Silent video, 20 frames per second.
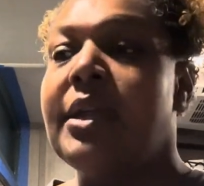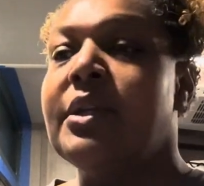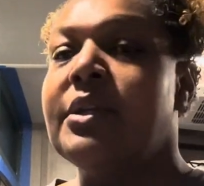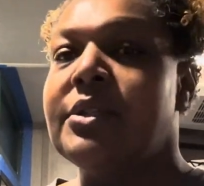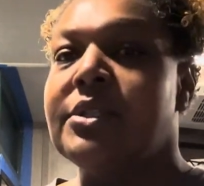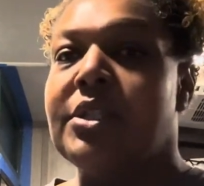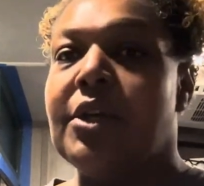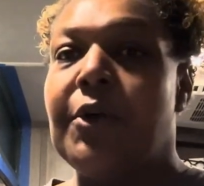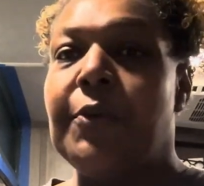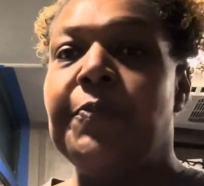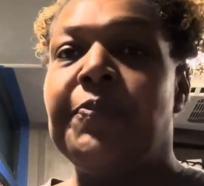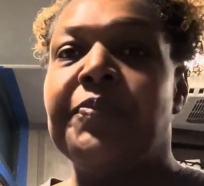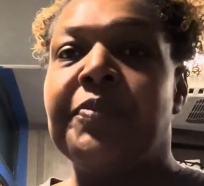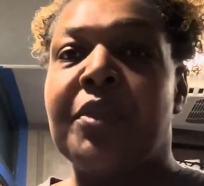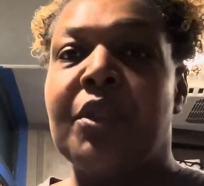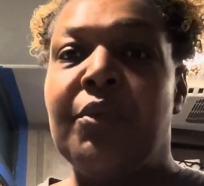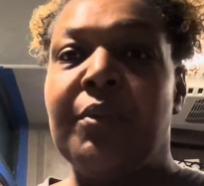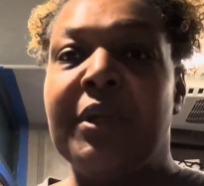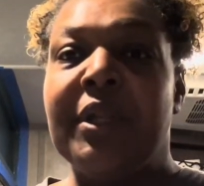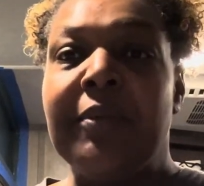So
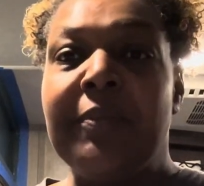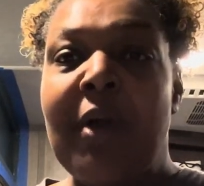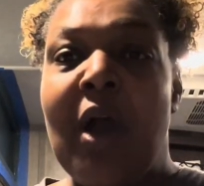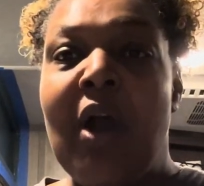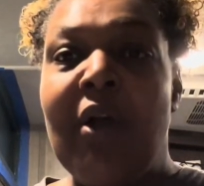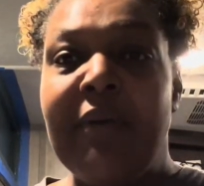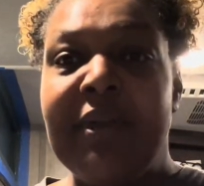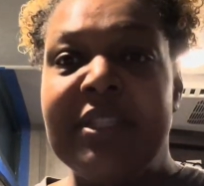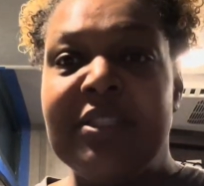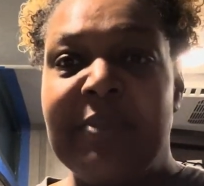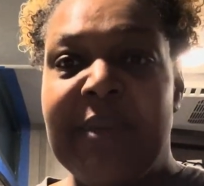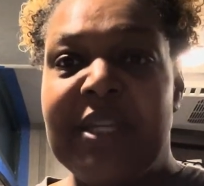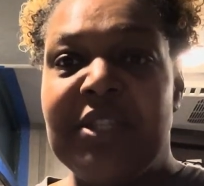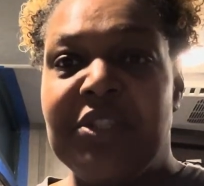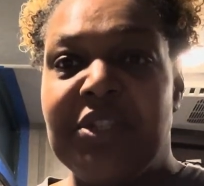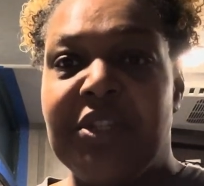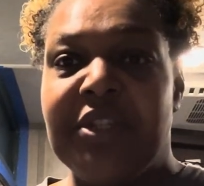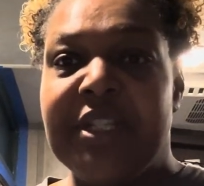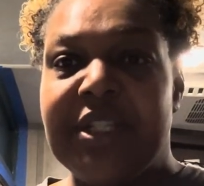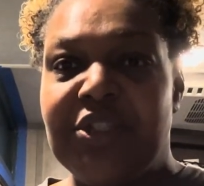you want to always make
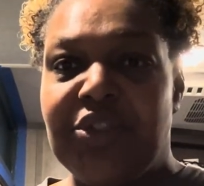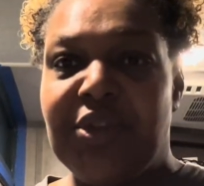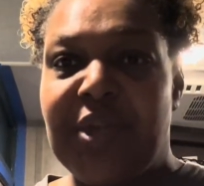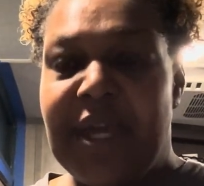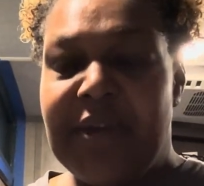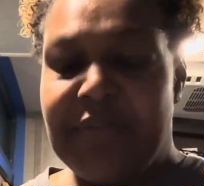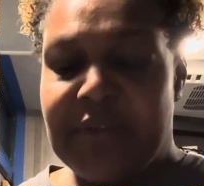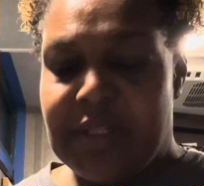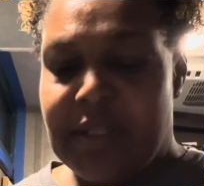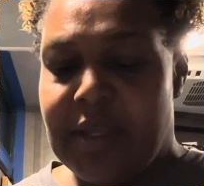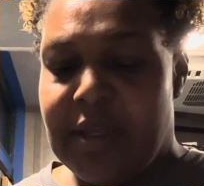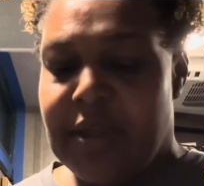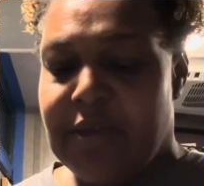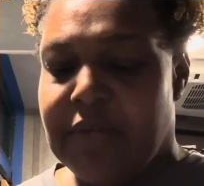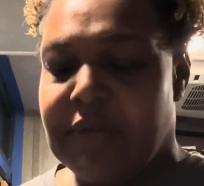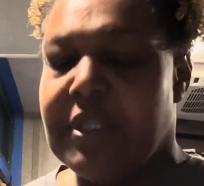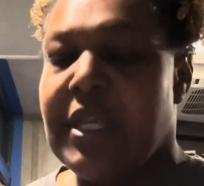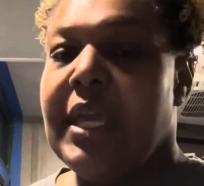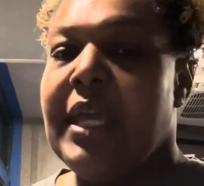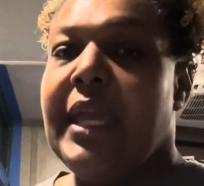sure that you have
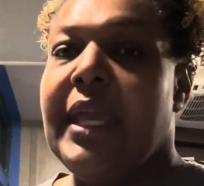gloves,